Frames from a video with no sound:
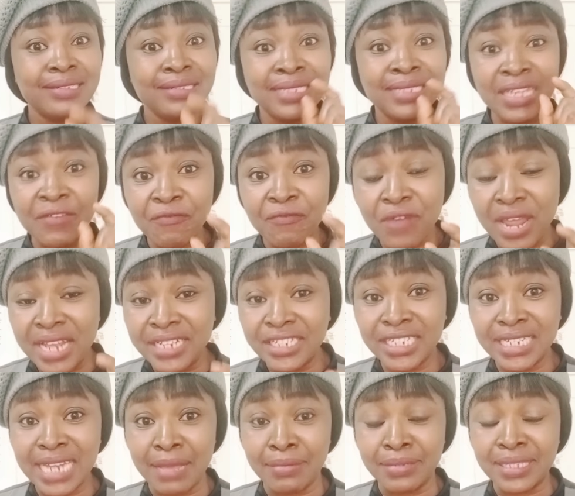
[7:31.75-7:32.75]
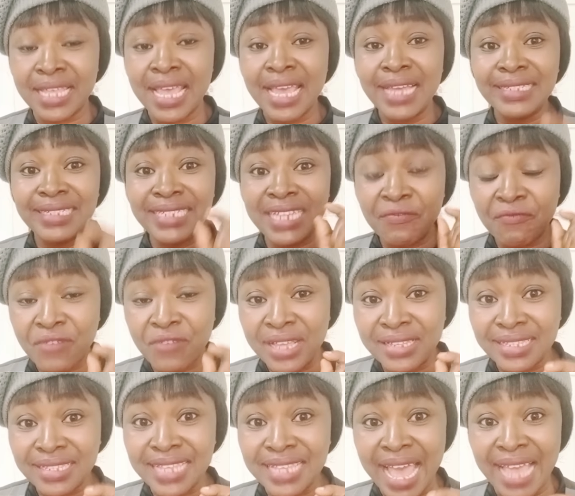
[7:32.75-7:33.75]
Different shapes,
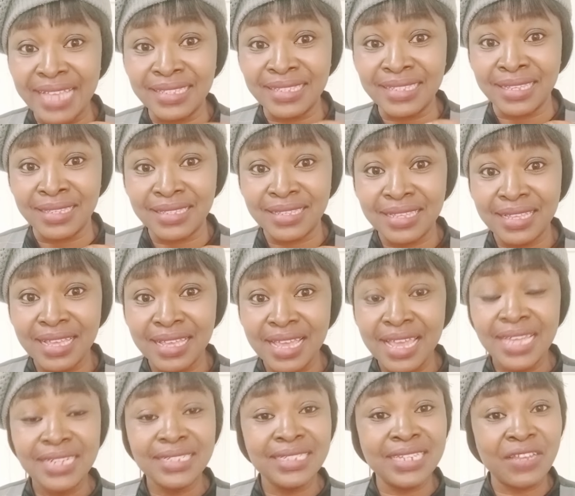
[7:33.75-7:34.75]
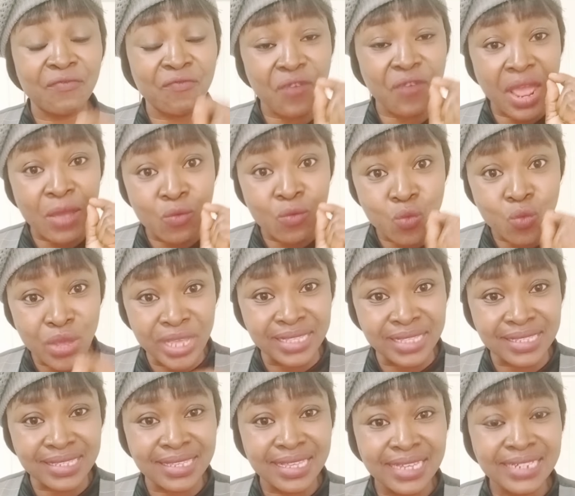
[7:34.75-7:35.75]
different sizes, different
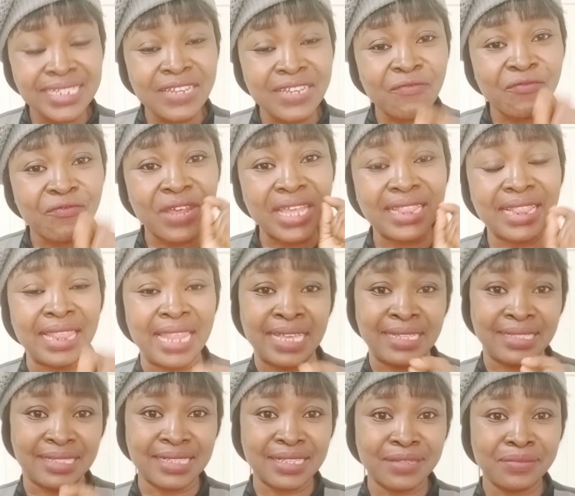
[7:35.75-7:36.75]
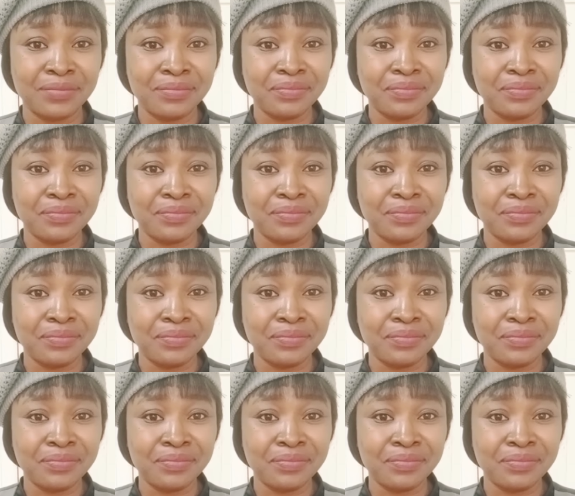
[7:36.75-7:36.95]
width, different length.